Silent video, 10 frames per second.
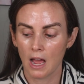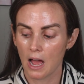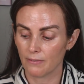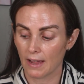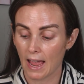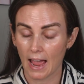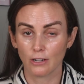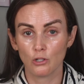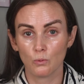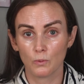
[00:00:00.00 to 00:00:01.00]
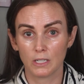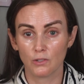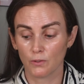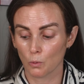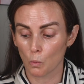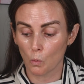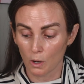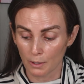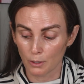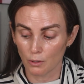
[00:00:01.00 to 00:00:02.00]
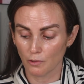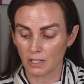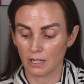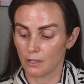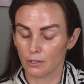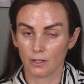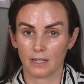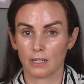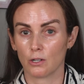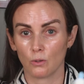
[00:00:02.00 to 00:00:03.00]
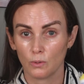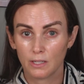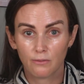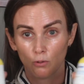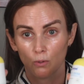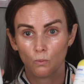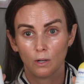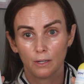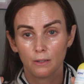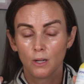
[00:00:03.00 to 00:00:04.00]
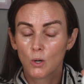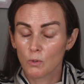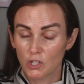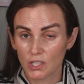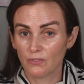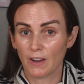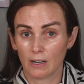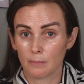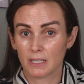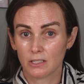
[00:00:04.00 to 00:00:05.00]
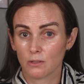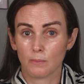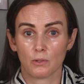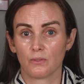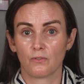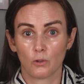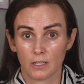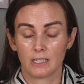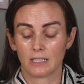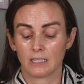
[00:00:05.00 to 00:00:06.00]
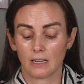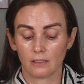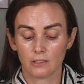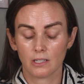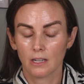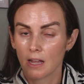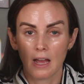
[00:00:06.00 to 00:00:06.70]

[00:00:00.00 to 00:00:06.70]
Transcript: If I had to reach for one over the other and I could only afford one, which is fair because they're both $46,